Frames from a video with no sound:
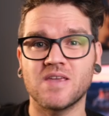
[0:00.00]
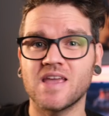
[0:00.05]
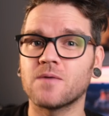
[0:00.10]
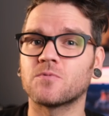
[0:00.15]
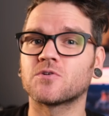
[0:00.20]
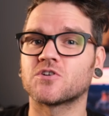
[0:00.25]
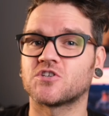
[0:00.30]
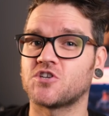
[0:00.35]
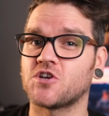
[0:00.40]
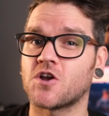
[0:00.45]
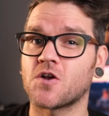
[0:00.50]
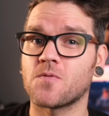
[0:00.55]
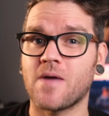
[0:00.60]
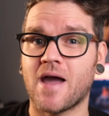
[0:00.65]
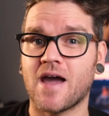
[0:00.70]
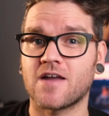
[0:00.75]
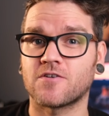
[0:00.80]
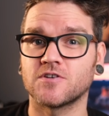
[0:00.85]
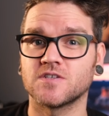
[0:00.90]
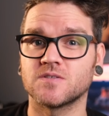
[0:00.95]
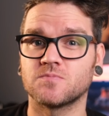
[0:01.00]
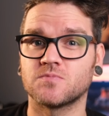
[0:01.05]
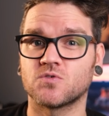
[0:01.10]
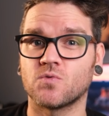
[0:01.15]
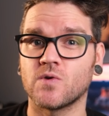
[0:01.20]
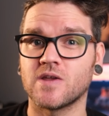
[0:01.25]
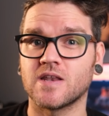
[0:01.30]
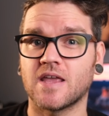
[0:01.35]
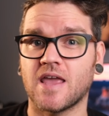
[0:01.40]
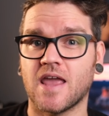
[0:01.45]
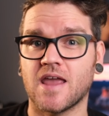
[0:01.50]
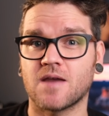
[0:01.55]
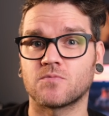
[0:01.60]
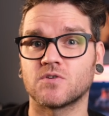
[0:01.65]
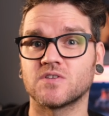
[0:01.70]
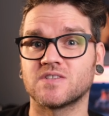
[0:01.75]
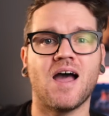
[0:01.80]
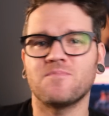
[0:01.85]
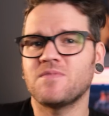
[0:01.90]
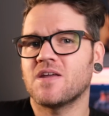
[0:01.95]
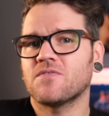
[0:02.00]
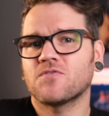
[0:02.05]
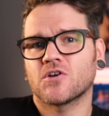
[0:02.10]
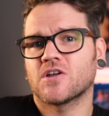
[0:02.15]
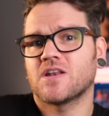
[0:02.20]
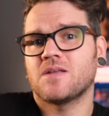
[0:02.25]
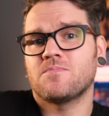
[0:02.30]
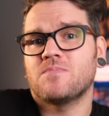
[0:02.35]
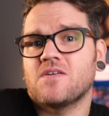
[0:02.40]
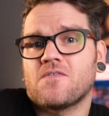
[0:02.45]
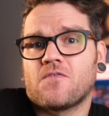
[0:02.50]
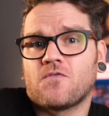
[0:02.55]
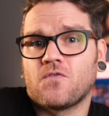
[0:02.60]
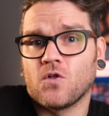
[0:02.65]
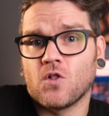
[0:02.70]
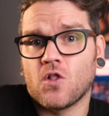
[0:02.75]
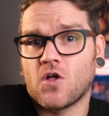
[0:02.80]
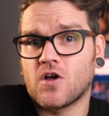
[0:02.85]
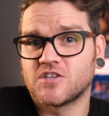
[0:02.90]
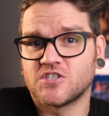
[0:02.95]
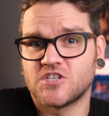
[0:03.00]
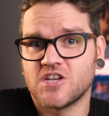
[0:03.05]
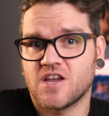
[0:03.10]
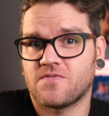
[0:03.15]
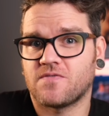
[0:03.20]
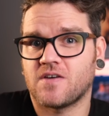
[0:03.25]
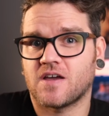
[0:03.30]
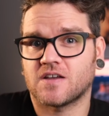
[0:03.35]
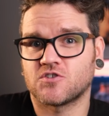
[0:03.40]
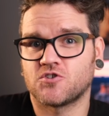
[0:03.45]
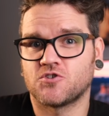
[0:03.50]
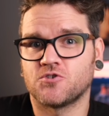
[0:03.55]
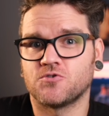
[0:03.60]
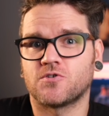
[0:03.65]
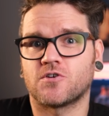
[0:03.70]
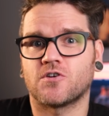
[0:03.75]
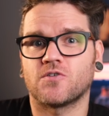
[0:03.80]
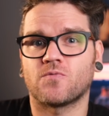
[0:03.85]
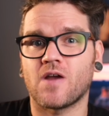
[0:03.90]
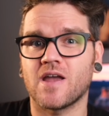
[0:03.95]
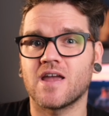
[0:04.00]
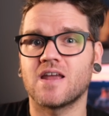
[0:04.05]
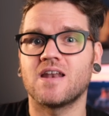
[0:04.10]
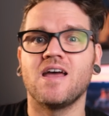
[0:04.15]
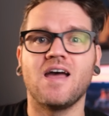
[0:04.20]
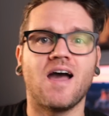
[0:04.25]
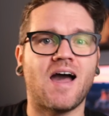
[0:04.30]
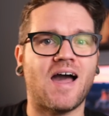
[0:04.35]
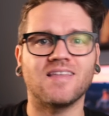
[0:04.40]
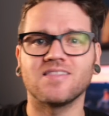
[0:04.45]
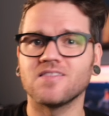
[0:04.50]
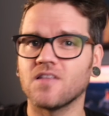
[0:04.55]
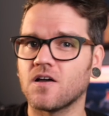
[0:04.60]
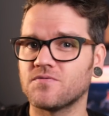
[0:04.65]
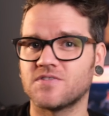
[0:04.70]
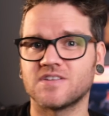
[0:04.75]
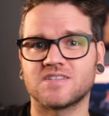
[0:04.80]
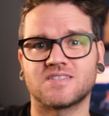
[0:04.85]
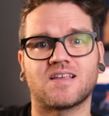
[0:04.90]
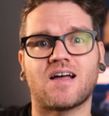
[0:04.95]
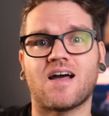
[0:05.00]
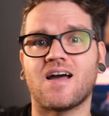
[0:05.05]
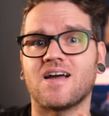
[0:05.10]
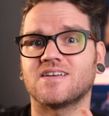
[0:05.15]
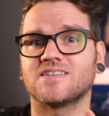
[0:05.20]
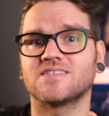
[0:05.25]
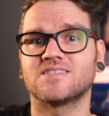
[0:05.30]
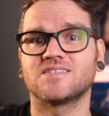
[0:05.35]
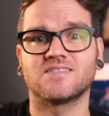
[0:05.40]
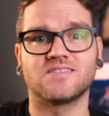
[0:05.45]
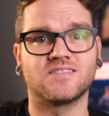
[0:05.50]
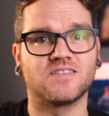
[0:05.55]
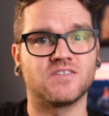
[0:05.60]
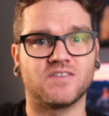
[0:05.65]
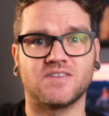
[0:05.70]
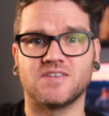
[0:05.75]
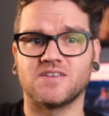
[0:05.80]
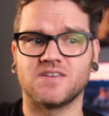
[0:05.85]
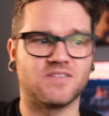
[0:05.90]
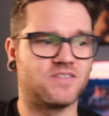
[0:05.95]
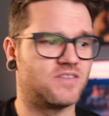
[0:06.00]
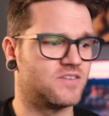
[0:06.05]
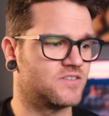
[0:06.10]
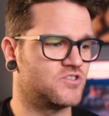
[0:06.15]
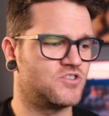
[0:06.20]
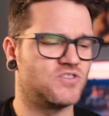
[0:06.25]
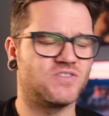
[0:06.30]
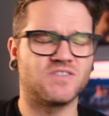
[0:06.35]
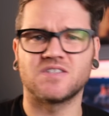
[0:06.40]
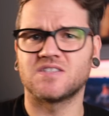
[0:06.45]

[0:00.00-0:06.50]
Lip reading: able to share batteries between cameras. I'm never going to be a full-on GFX shooter, right? I love the size, just the